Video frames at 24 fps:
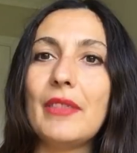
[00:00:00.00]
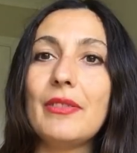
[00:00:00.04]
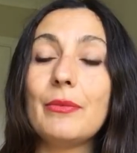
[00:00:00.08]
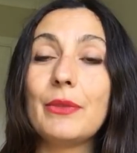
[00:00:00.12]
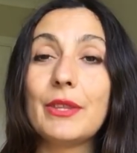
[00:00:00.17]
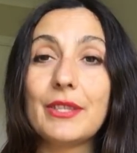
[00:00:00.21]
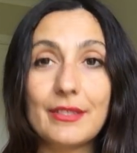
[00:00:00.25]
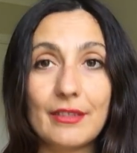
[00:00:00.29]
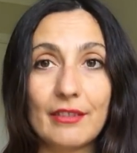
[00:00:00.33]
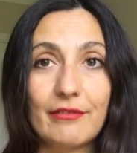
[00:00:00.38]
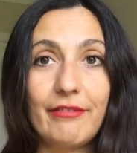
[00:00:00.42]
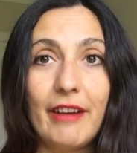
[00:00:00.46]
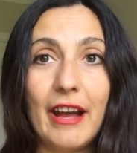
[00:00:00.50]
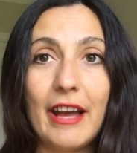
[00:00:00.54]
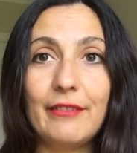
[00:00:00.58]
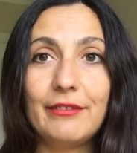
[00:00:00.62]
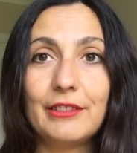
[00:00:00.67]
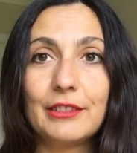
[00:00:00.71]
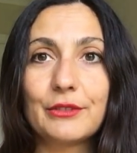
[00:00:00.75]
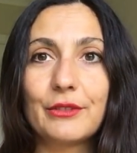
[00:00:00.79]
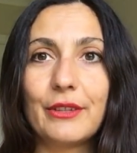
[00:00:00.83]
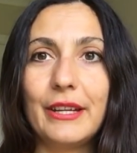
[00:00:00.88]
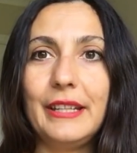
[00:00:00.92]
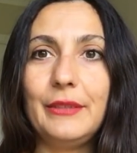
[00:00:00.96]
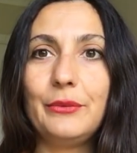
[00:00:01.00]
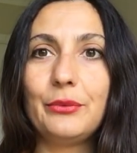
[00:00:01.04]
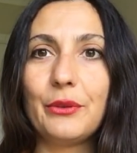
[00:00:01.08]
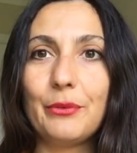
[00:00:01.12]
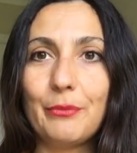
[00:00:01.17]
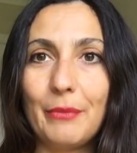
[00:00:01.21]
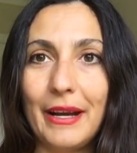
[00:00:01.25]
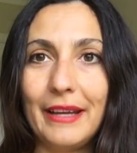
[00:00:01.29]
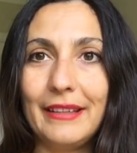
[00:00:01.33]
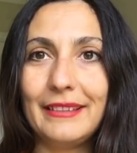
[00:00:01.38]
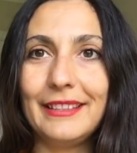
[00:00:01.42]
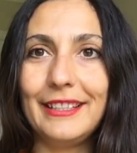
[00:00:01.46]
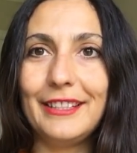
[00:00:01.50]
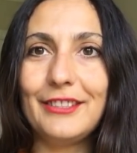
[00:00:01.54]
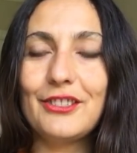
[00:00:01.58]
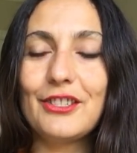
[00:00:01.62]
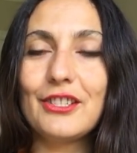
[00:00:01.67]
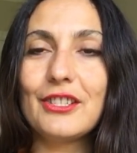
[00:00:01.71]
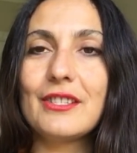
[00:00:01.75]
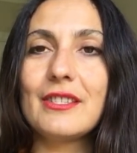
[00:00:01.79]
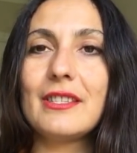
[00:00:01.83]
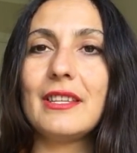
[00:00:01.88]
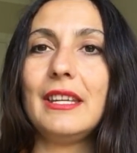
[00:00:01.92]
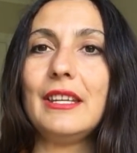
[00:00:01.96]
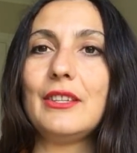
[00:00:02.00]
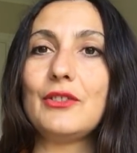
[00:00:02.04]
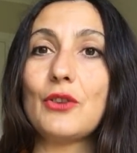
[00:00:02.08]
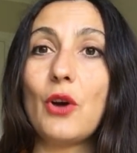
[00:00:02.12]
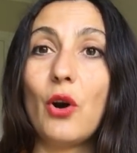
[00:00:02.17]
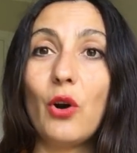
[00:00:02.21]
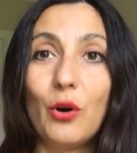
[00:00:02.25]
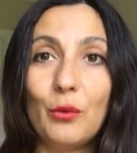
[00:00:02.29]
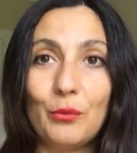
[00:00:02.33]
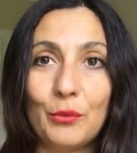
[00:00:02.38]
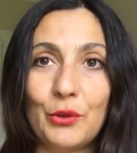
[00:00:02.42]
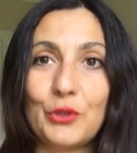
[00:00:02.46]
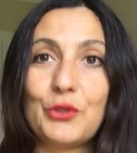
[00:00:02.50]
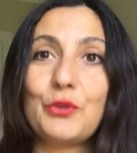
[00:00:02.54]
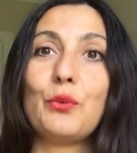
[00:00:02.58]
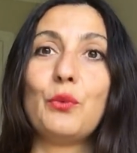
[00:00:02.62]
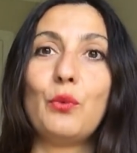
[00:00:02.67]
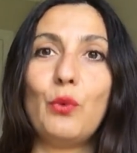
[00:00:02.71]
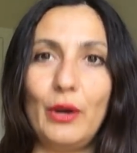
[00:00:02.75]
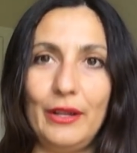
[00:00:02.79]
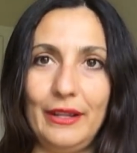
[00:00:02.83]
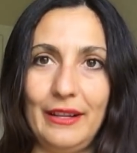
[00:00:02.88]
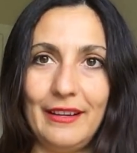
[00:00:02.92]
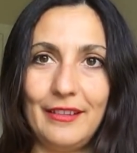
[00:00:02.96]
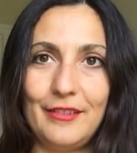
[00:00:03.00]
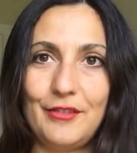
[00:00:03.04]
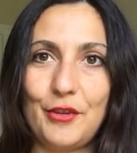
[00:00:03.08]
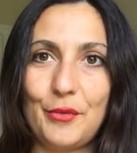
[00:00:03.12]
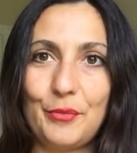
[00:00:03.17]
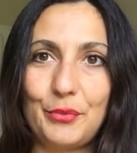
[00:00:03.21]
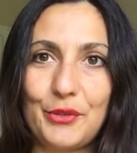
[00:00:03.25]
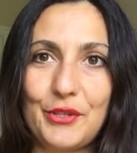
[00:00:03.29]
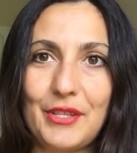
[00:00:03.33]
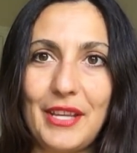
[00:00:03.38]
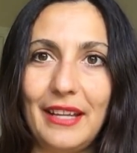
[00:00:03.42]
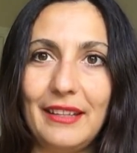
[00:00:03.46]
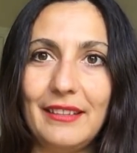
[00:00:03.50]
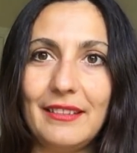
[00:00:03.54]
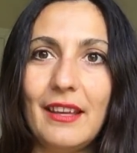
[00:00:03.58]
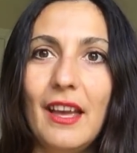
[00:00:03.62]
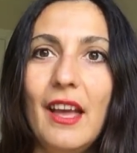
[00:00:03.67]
The survival rate with my leeches is almost 100%.